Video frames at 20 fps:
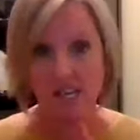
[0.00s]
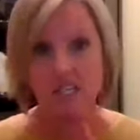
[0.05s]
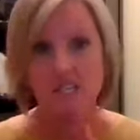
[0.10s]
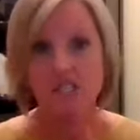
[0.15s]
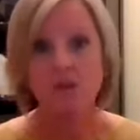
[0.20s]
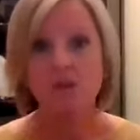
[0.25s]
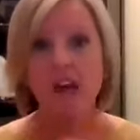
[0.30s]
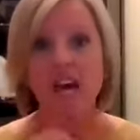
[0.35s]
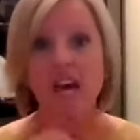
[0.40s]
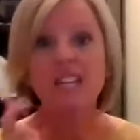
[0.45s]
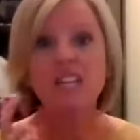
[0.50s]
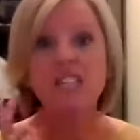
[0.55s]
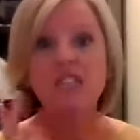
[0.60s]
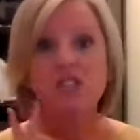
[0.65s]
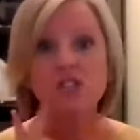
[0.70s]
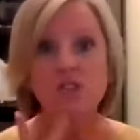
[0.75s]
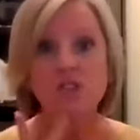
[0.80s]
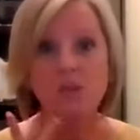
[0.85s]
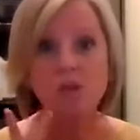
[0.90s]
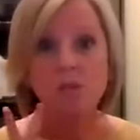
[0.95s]
So that is
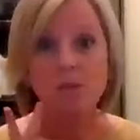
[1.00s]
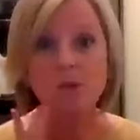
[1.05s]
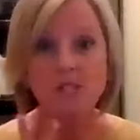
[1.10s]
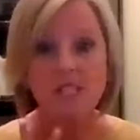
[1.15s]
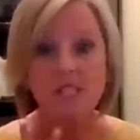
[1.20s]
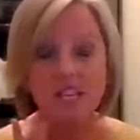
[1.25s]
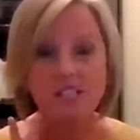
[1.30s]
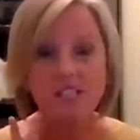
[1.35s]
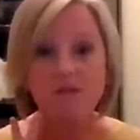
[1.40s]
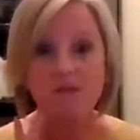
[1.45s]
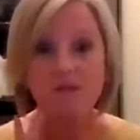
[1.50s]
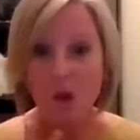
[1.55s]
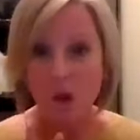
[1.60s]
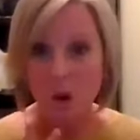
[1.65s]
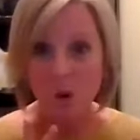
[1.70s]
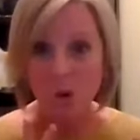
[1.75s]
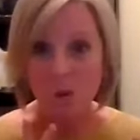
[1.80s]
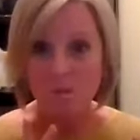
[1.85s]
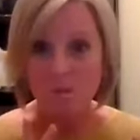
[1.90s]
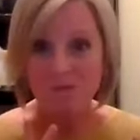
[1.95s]
2% of the
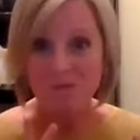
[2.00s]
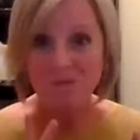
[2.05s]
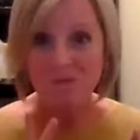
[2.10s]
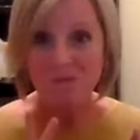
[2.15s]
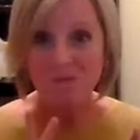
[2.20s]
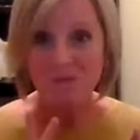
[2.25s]
home.